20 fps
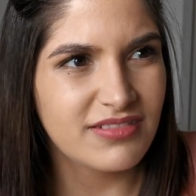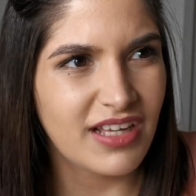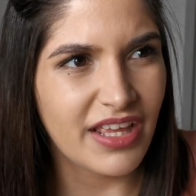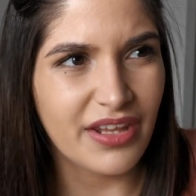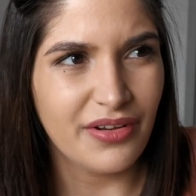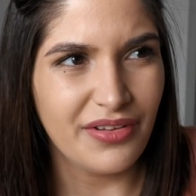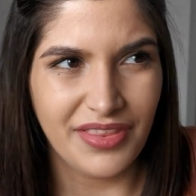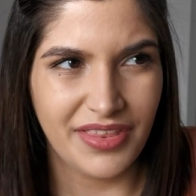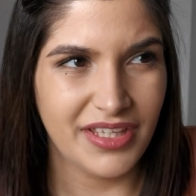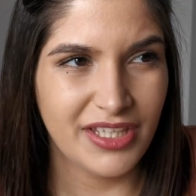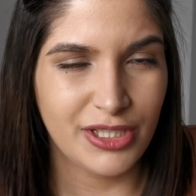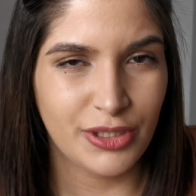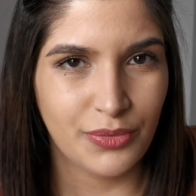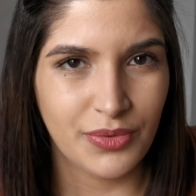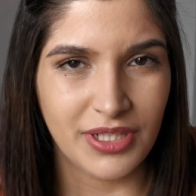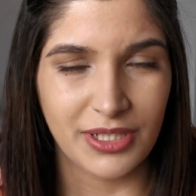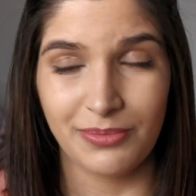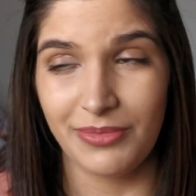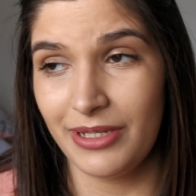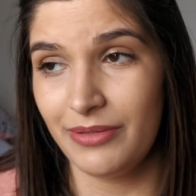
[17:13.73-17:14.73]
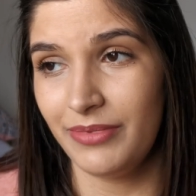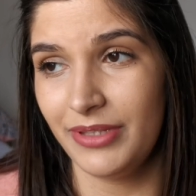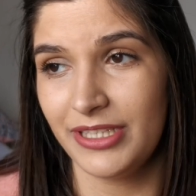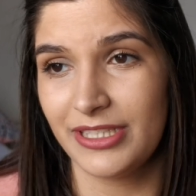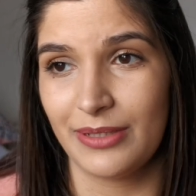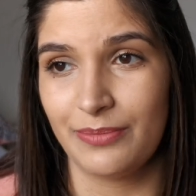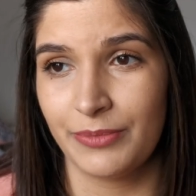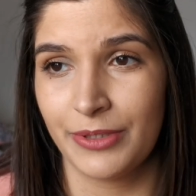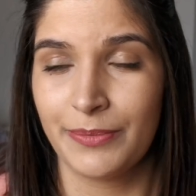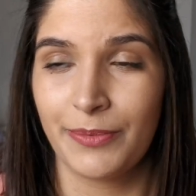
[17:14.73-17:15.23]
I don't think you will. Maybe
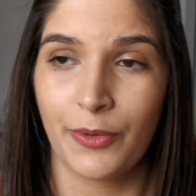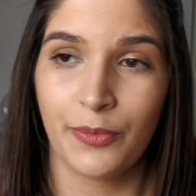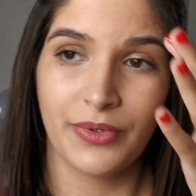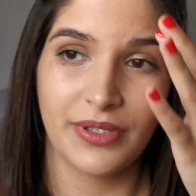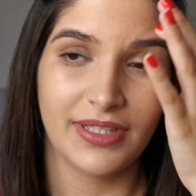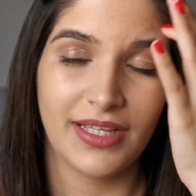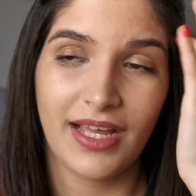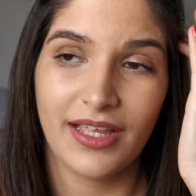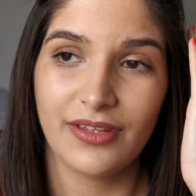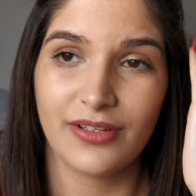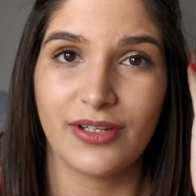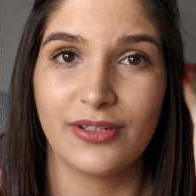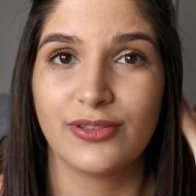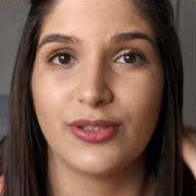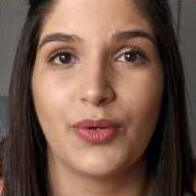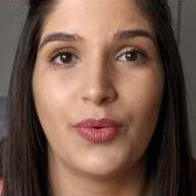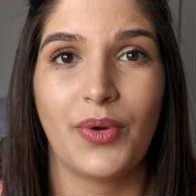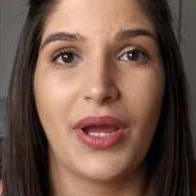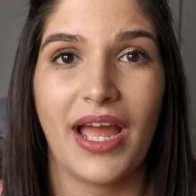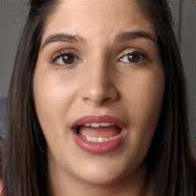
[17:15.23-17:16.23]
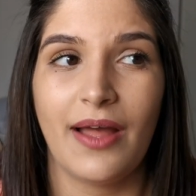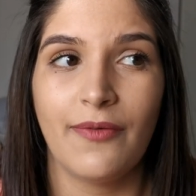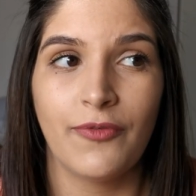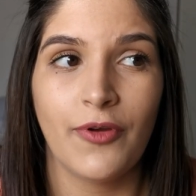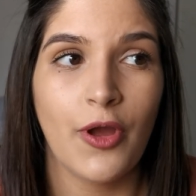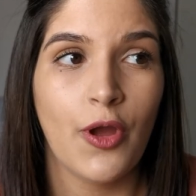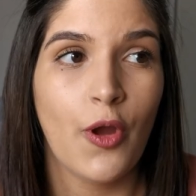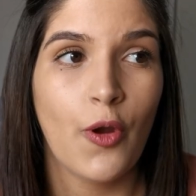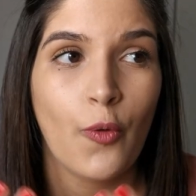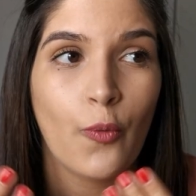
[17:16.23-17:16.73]
some people will. I don't know. So I have
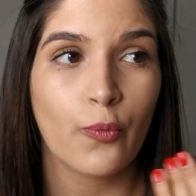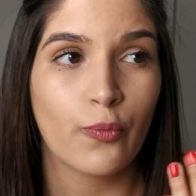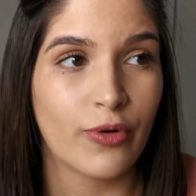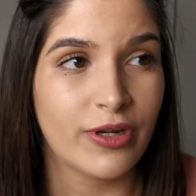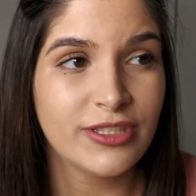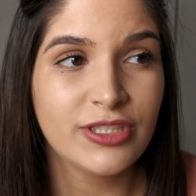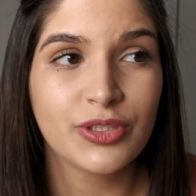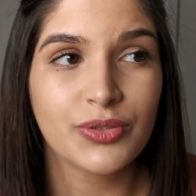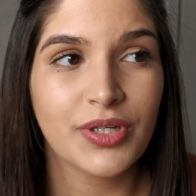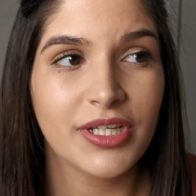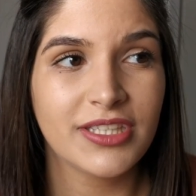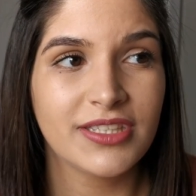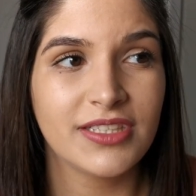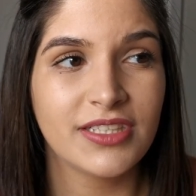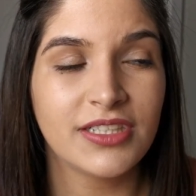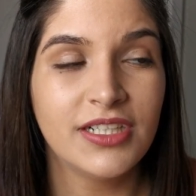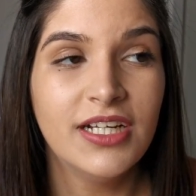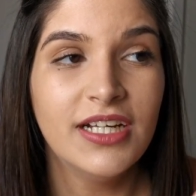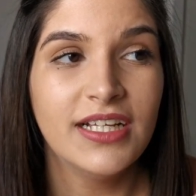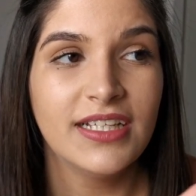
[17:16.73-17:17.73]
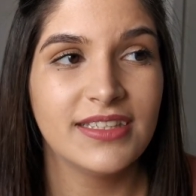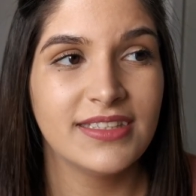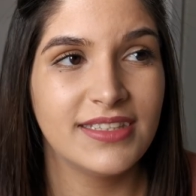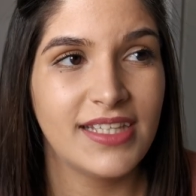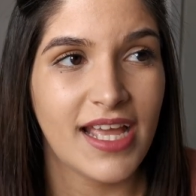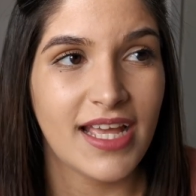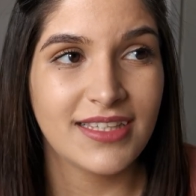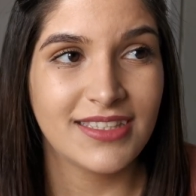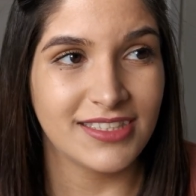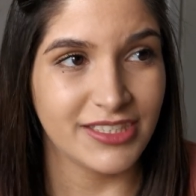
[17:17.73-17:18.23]
one straightener
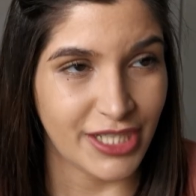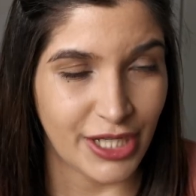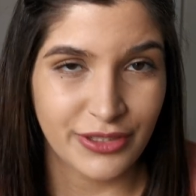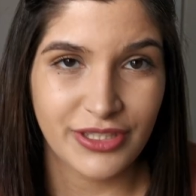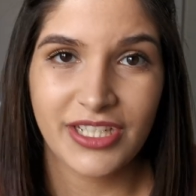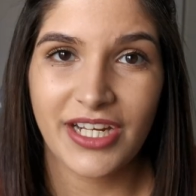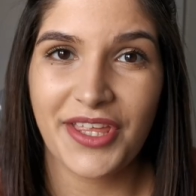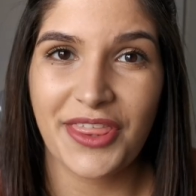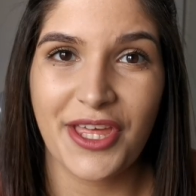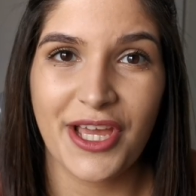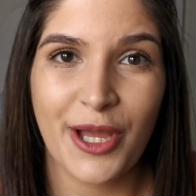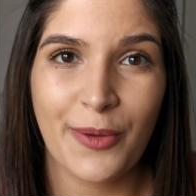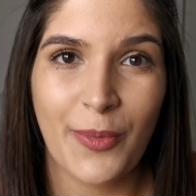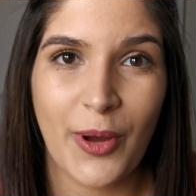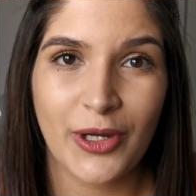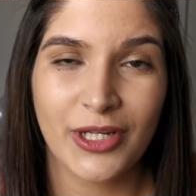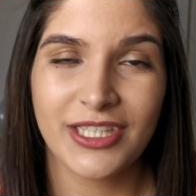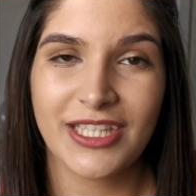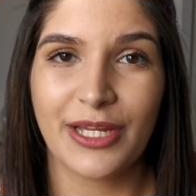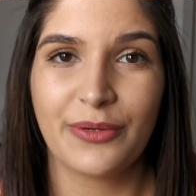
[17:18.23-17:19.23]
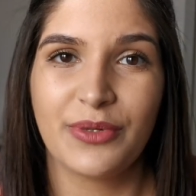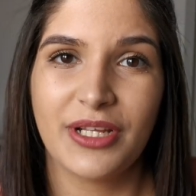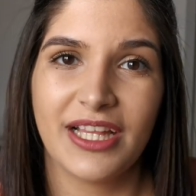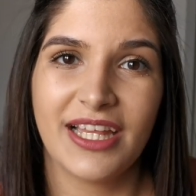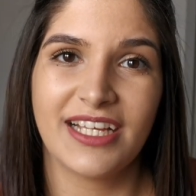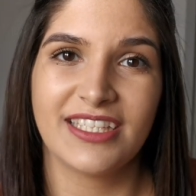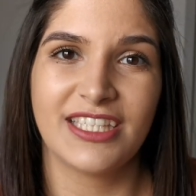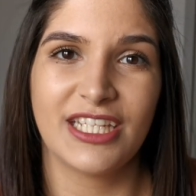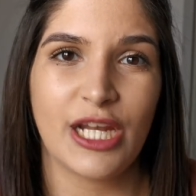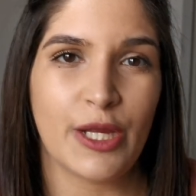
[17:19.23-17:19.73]
that, now that I think about it, I
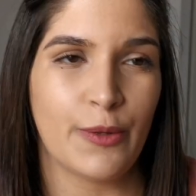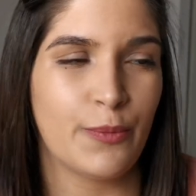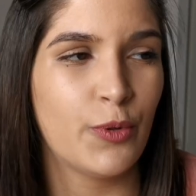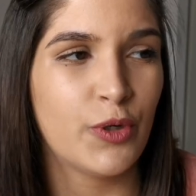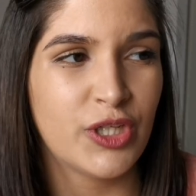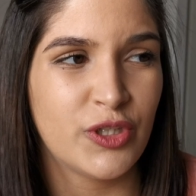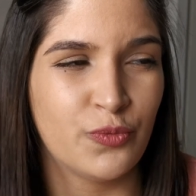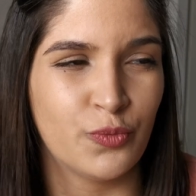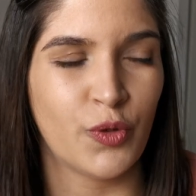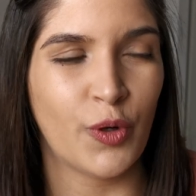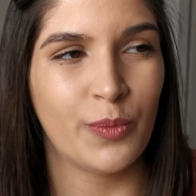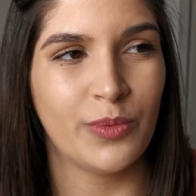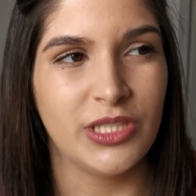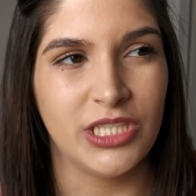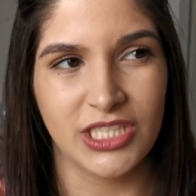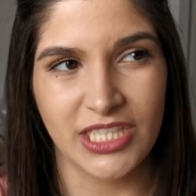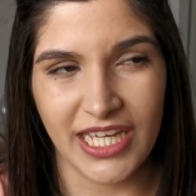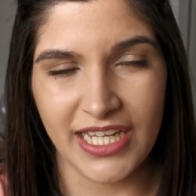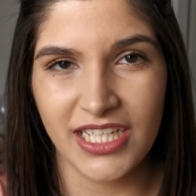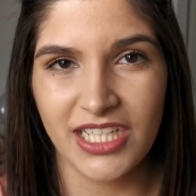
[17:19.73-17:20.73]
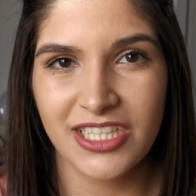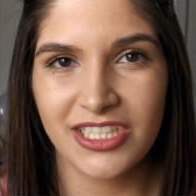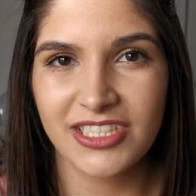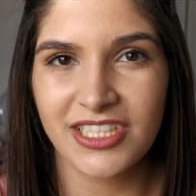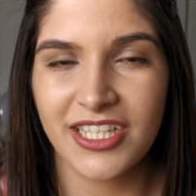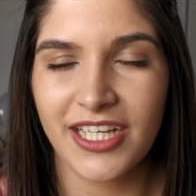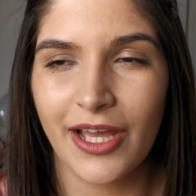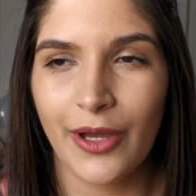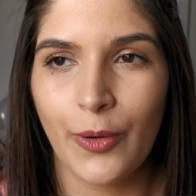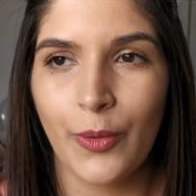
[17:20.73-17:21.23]
realize that I bought it probably 10
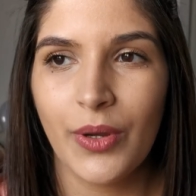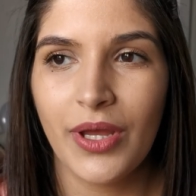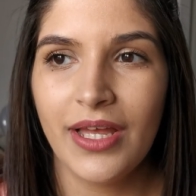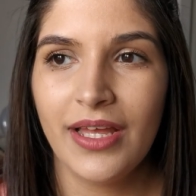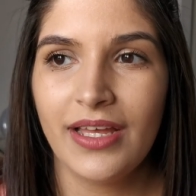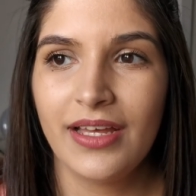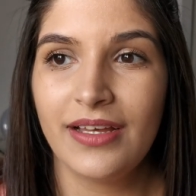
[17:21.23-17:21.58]
years ago.